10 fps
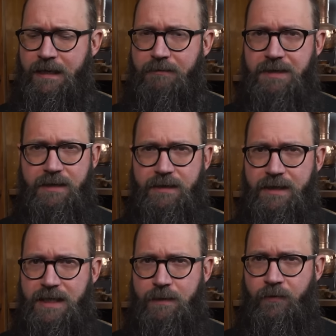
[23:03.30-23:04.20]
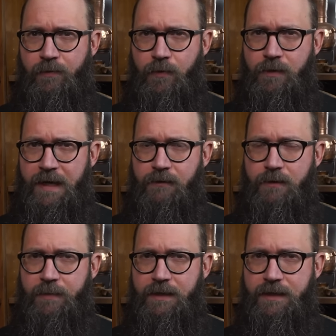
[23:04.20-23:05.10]
I'll see you next time with more
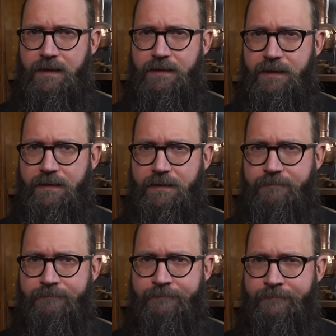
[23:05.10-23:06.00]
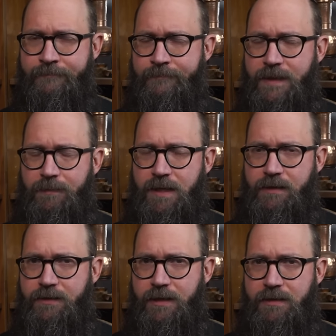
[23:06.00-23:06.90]
alchemy content. I'm
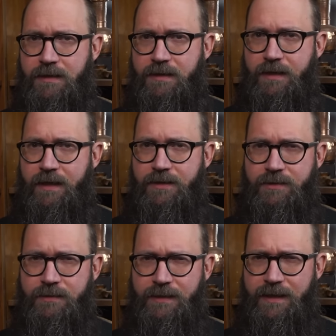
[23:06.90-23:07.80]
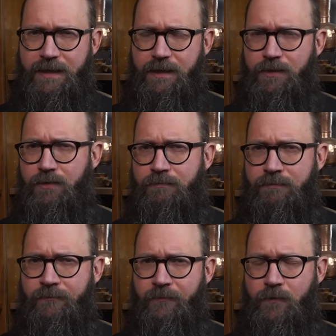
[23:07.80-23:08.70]
Dr. Justin Sledge, and thank you
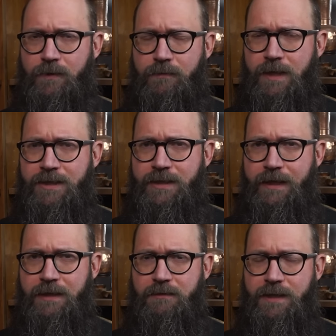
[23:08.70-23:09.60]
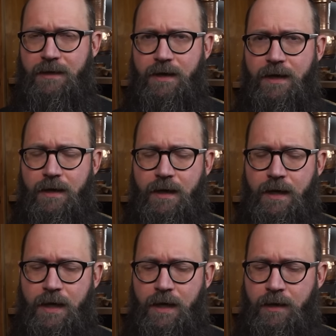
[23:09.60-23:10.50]
for watching Esoterica
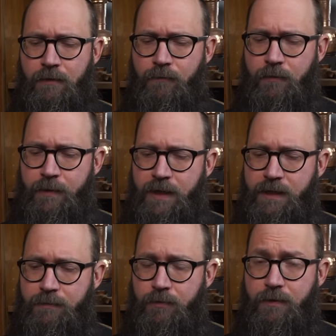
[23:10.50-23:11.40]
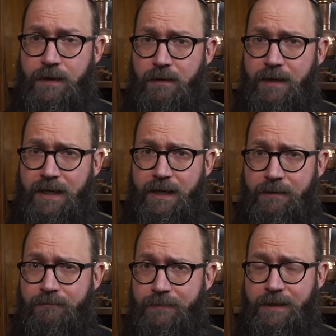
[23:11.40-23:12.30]
where we explore the
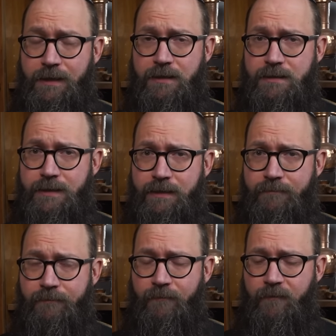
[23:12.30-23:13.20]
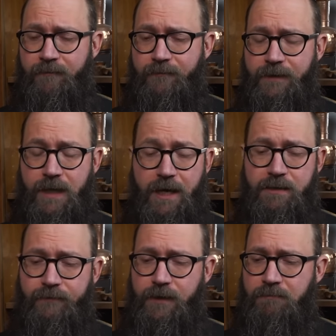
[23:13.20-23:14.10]
arcane in history,
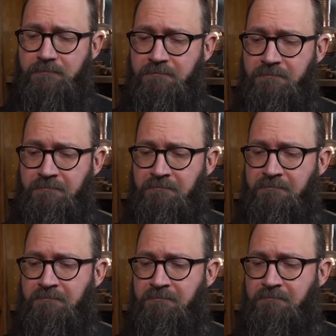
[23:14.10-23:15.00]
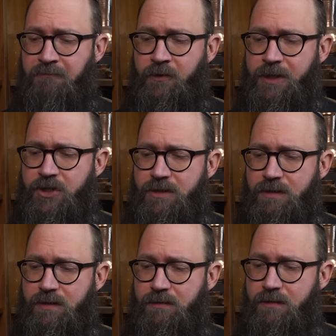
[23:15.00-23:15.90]
philosophy, religion,
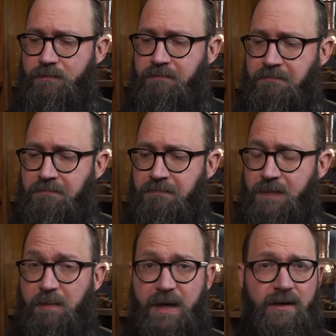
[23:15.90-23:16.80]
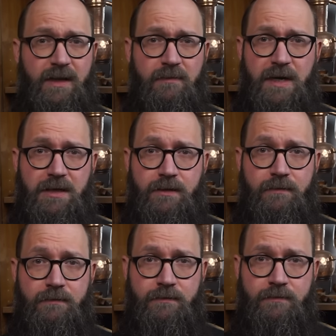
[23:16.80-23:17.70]
and apparently medicine.